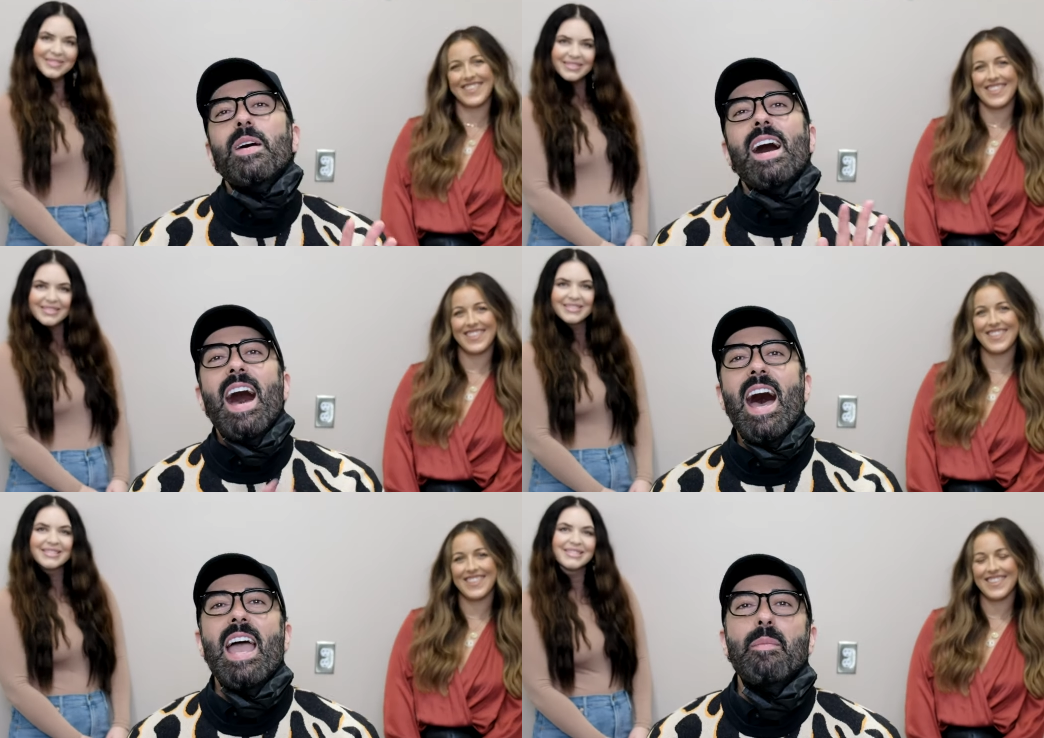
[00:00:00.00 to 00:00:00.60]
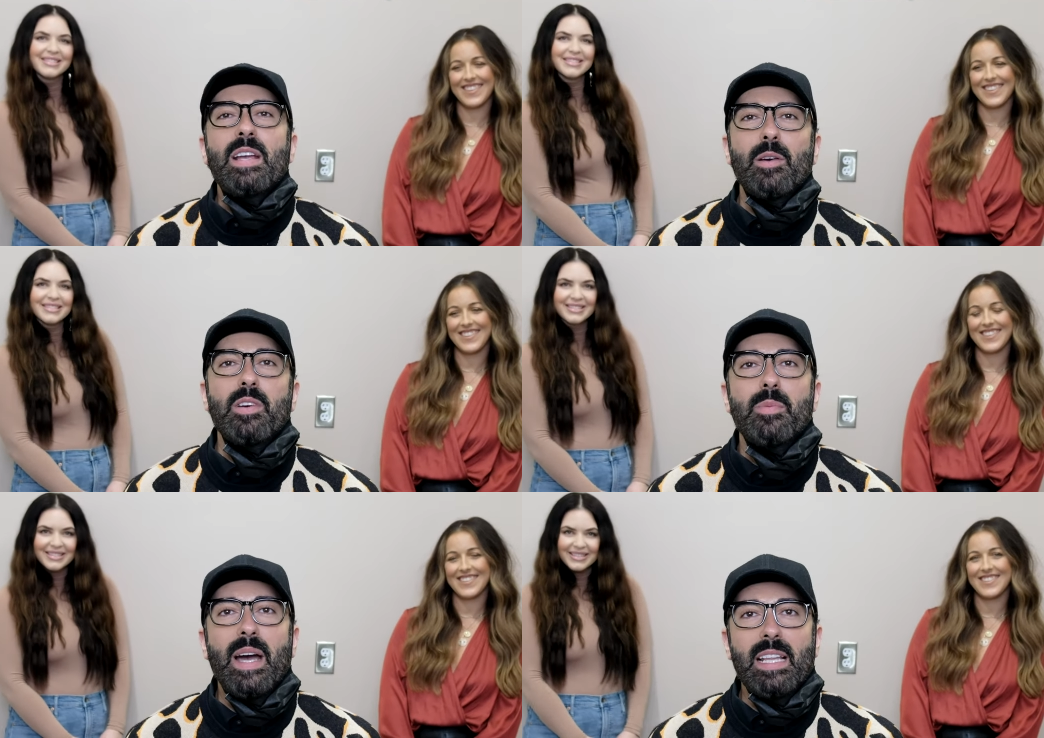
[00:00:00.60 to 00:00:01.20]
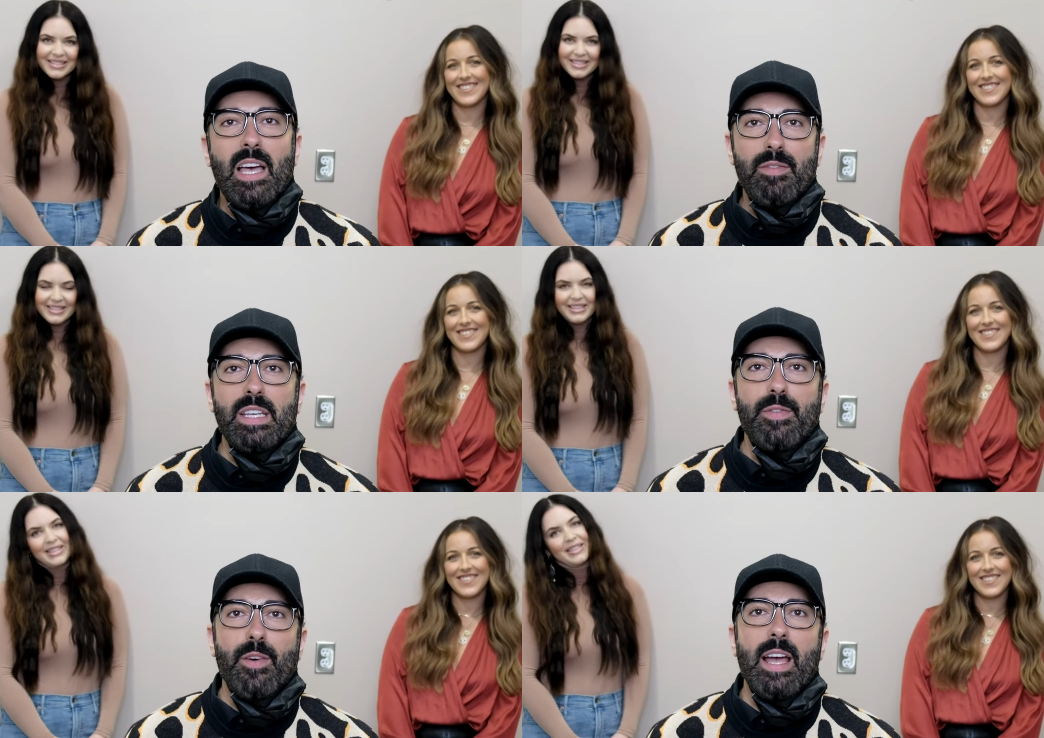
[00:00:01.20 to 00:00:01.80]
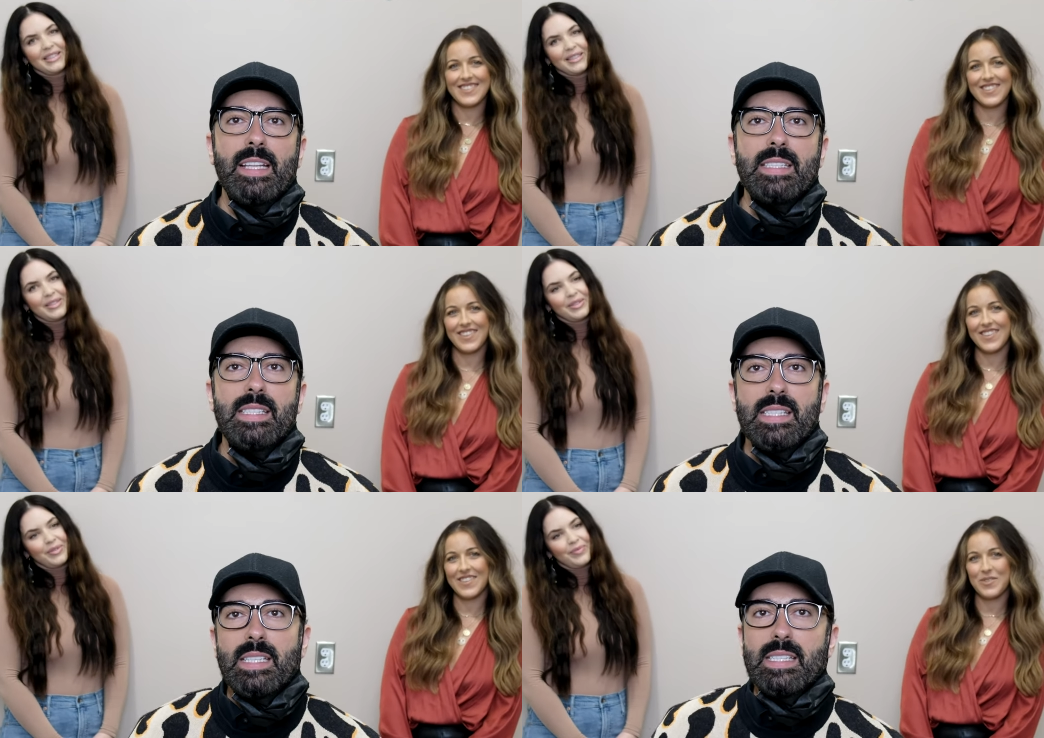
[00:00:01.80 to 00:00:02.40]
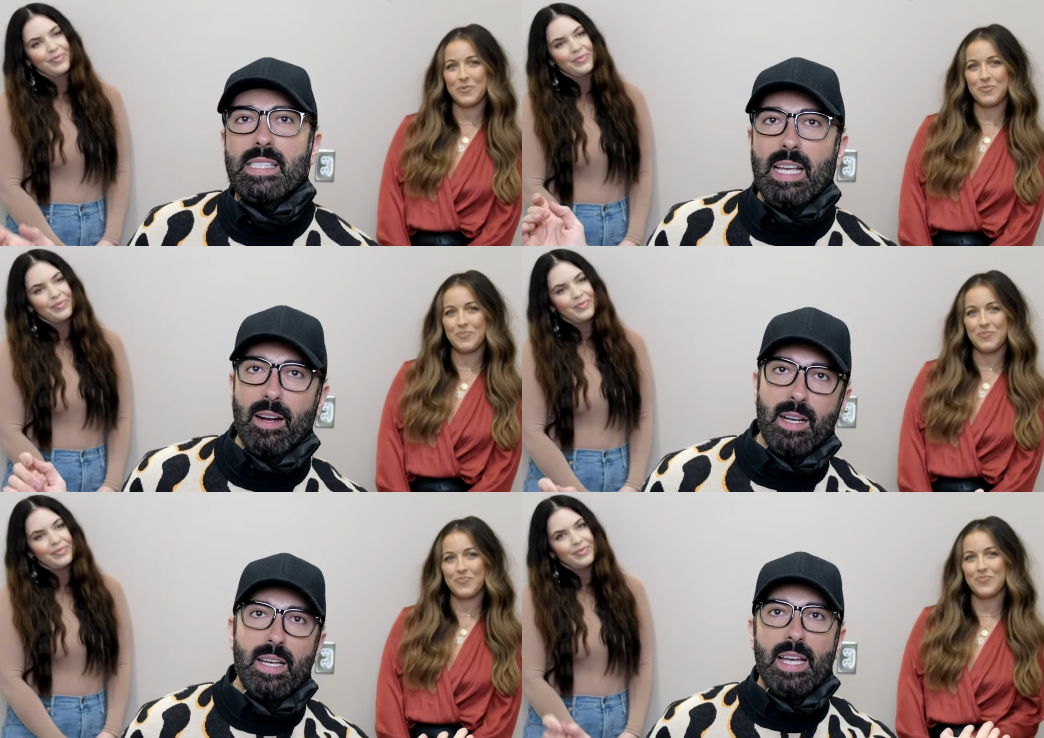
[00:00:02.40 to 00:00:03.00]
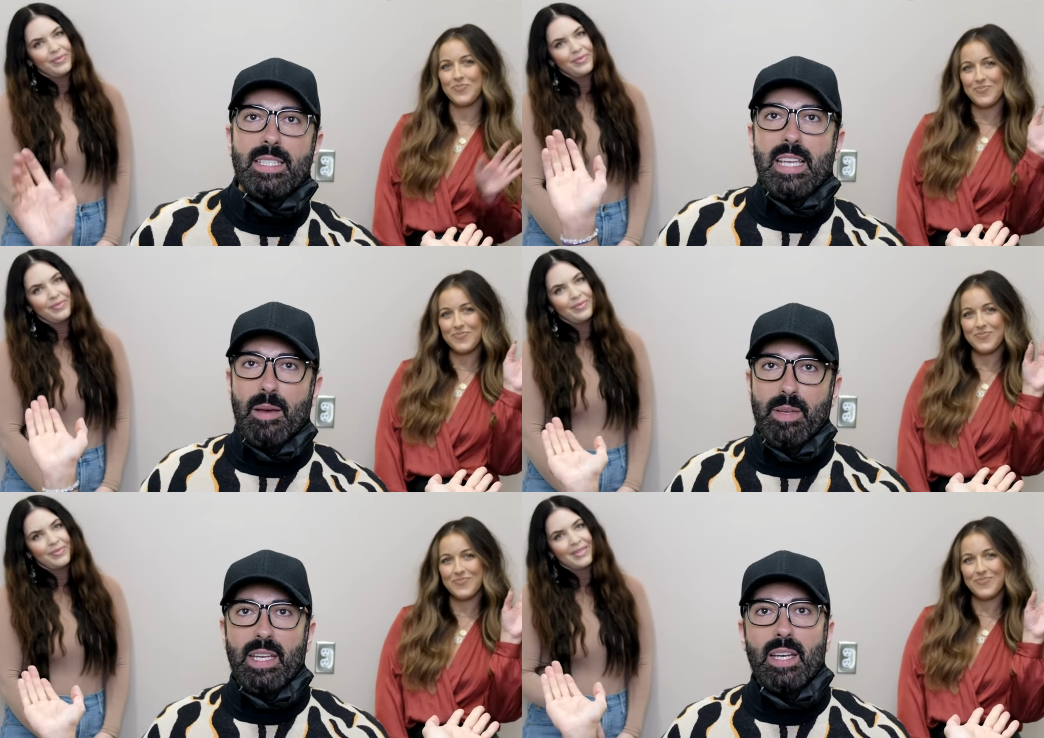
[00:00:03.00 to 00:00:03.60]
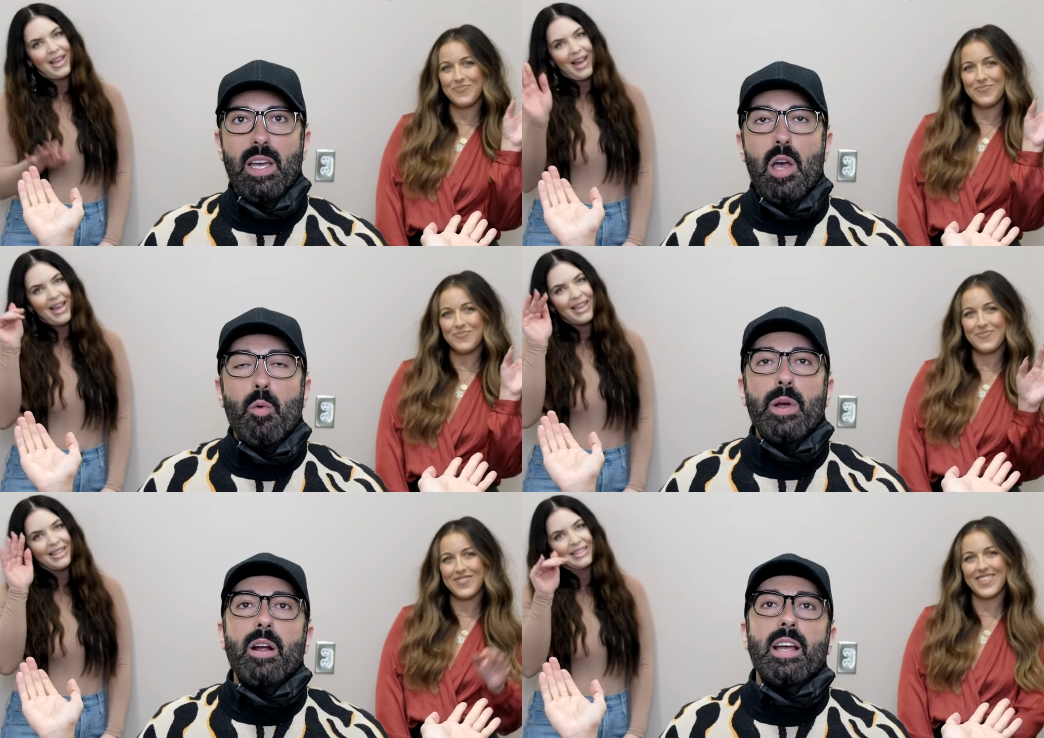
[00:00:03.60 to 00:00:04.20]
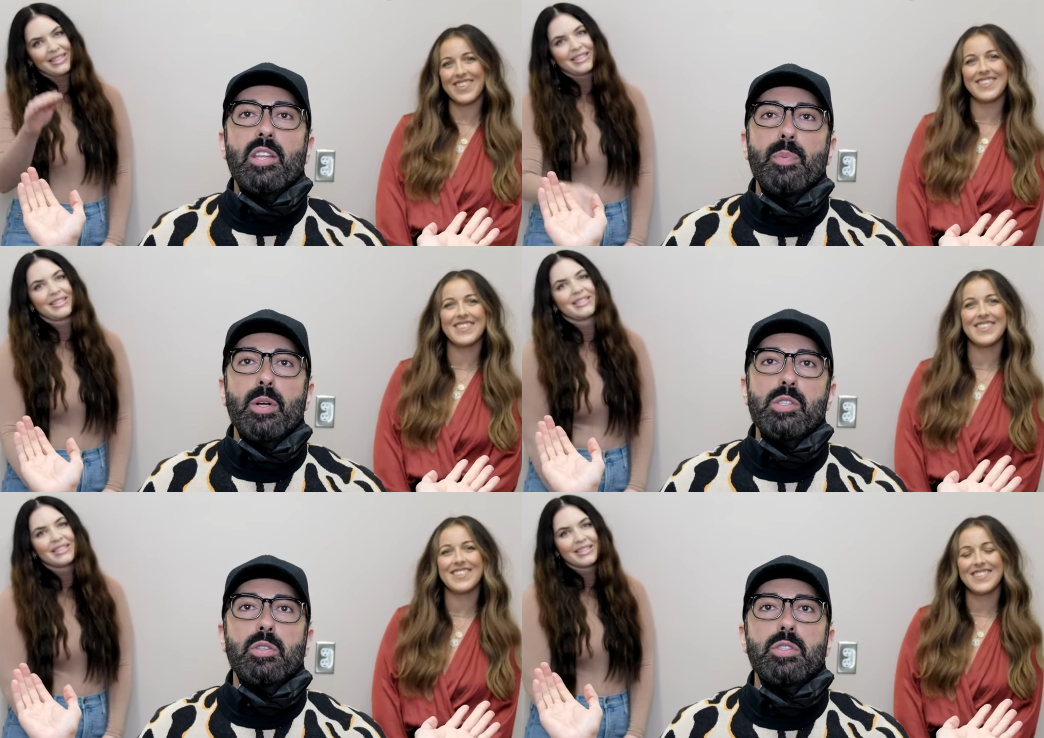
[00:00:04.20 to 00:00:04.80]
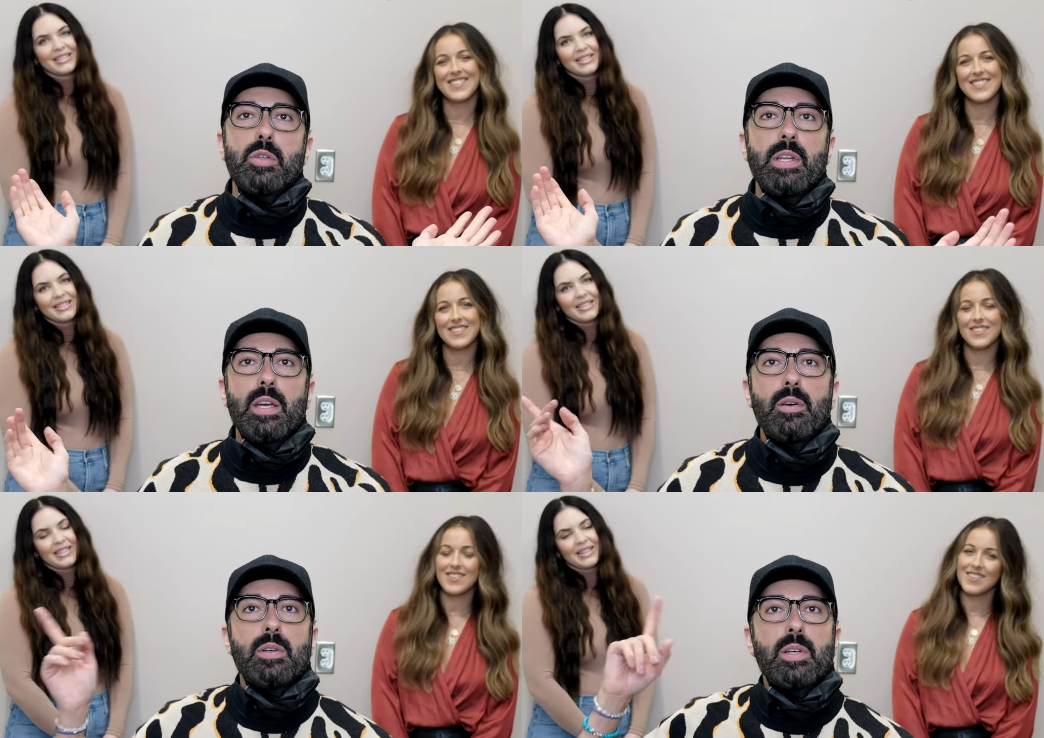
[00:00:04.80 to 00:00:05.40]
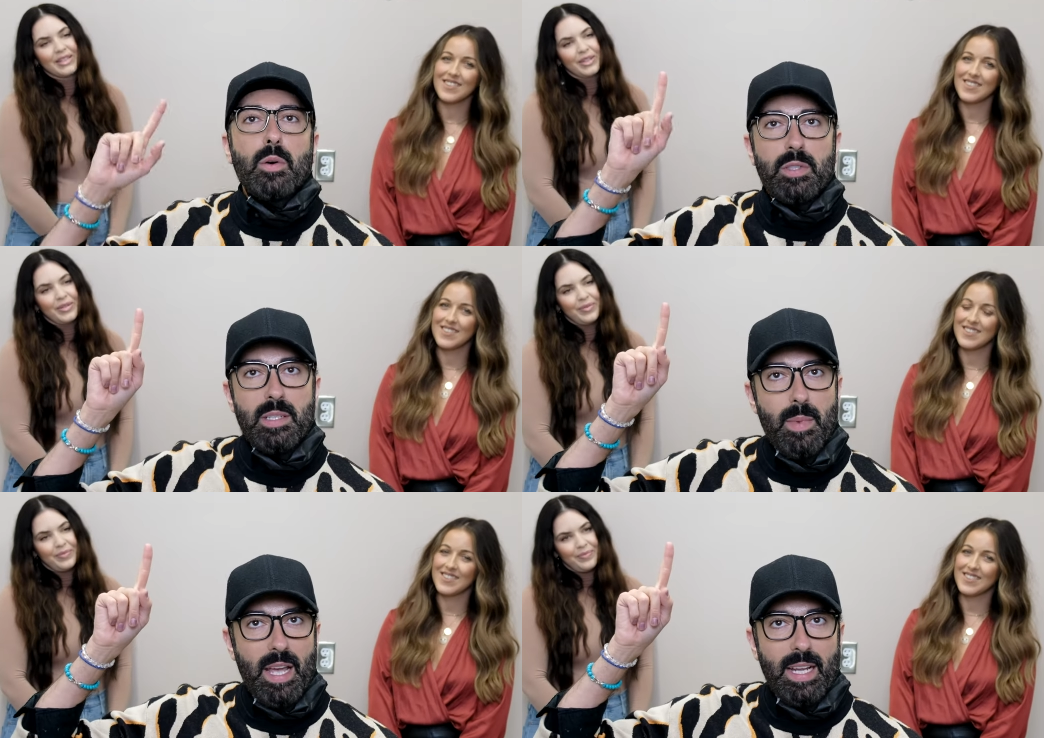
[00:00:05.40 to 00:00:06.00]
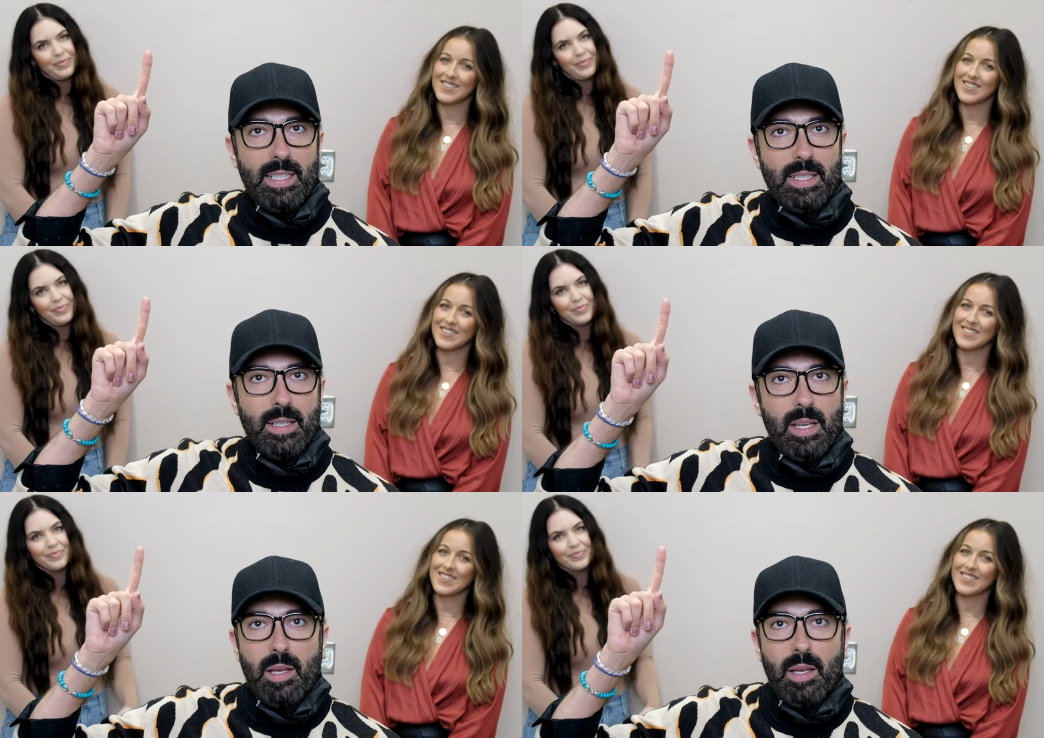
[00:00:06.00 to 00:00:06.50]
Speaker 1: um, I am here with my lovely friends, Sarah and Debbie. Hi. We are at their personal studio, GOLDXMANE.